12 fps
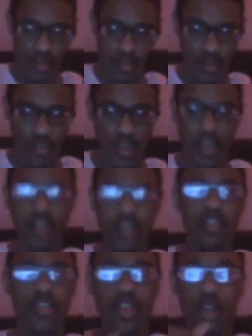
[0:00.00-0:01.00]
the
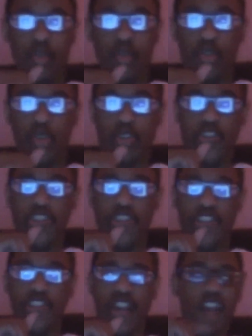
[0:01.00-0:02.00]
ending, of course,
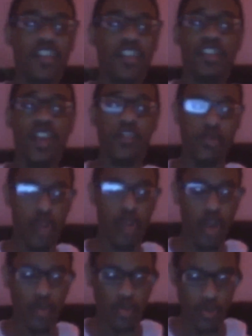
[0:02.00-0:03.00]
I didn't have a
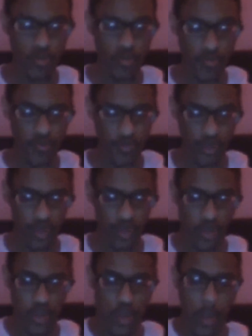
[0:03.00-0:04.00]
problem with.
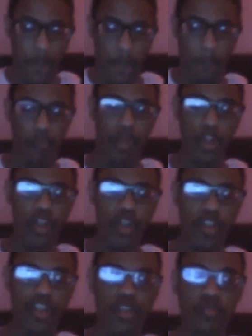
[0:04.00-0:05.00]

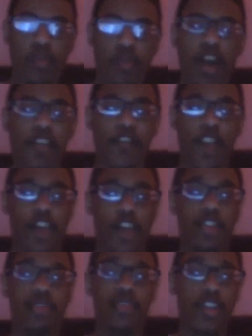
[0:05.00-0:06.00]
But my final
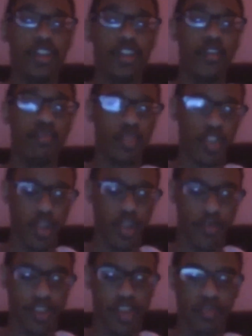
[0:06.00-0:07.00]
negative when it comes
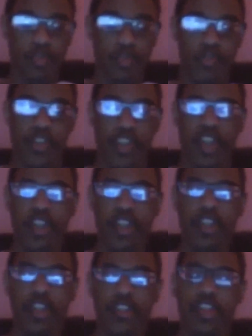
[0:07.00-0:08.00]
to this movie
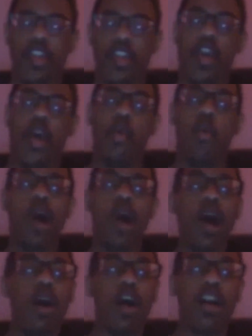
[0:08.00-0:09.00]
is
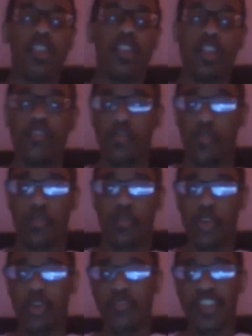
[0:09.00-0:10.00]
while I love the
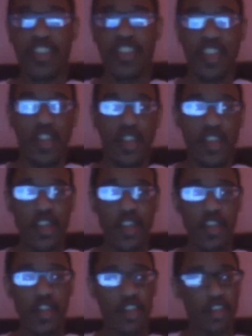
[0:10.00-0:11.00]
performance of Sadie Sink,
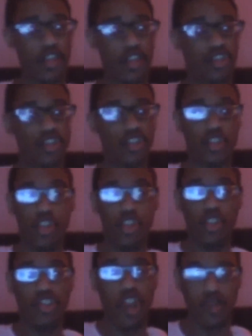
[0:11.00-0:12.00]
I thought she did a great
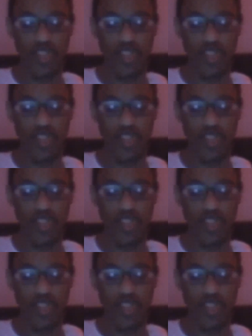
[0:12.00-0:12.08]
job as